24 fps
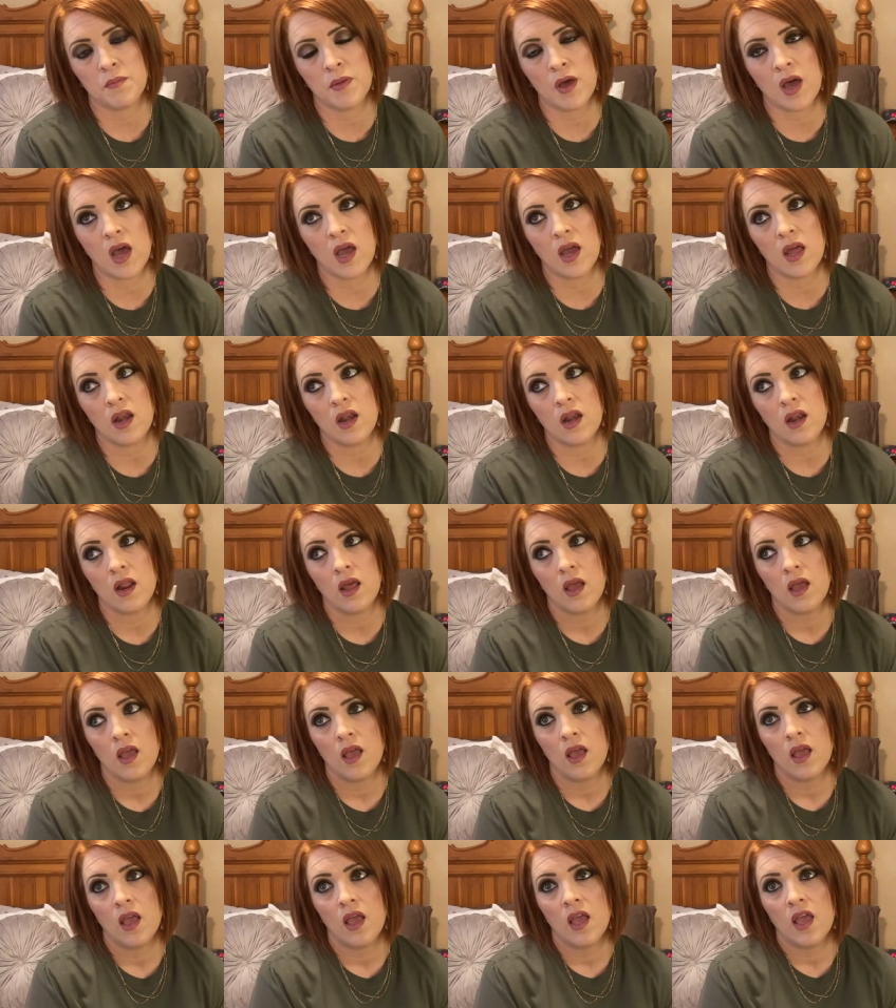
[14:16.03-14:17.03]
But
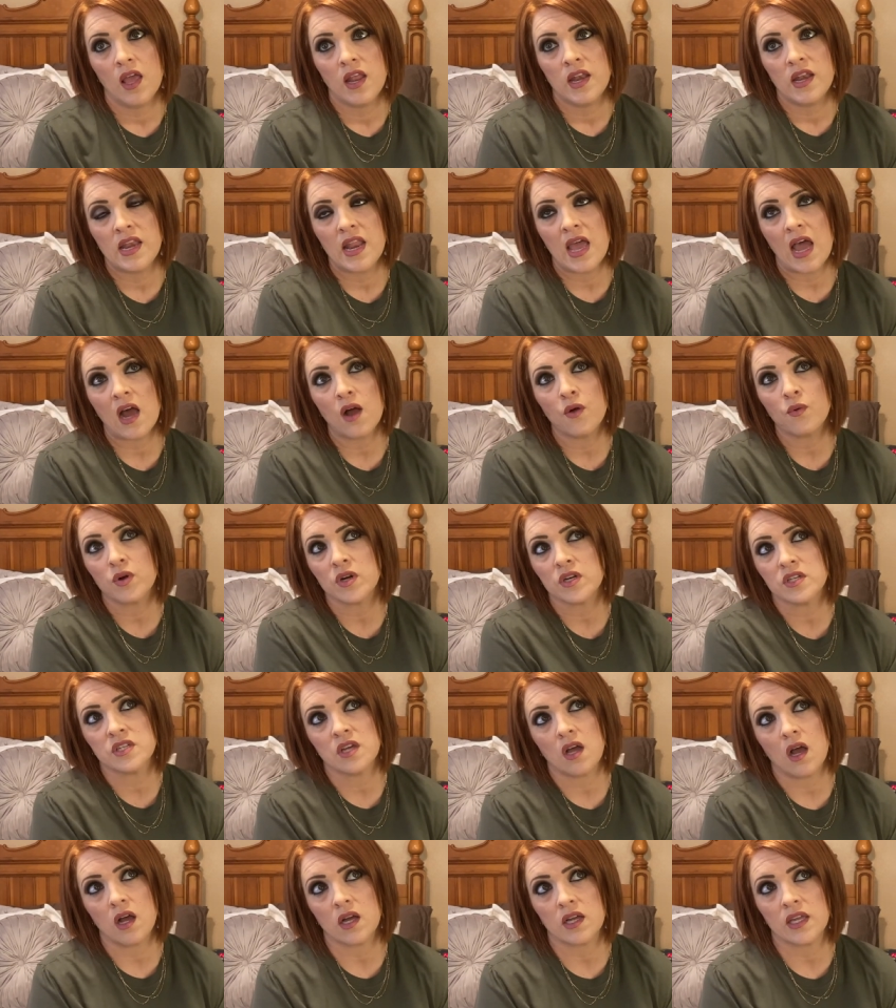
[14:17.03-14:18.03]
now we're
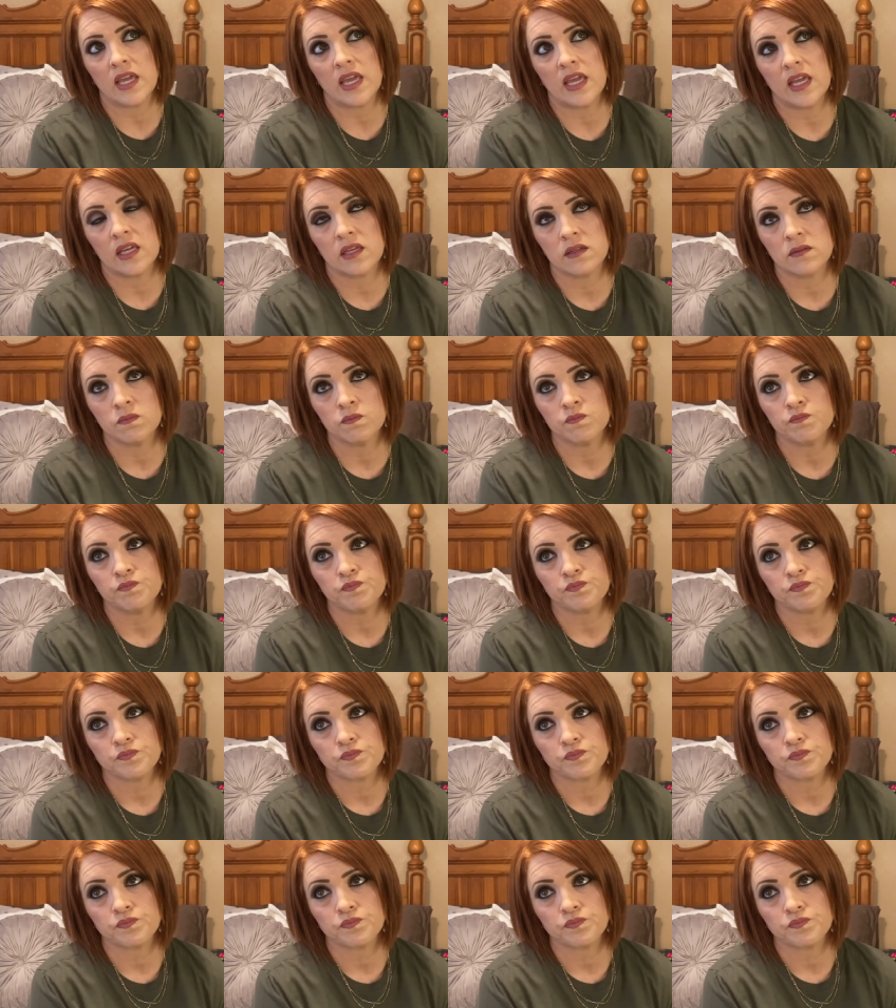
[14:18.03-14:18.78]
talking,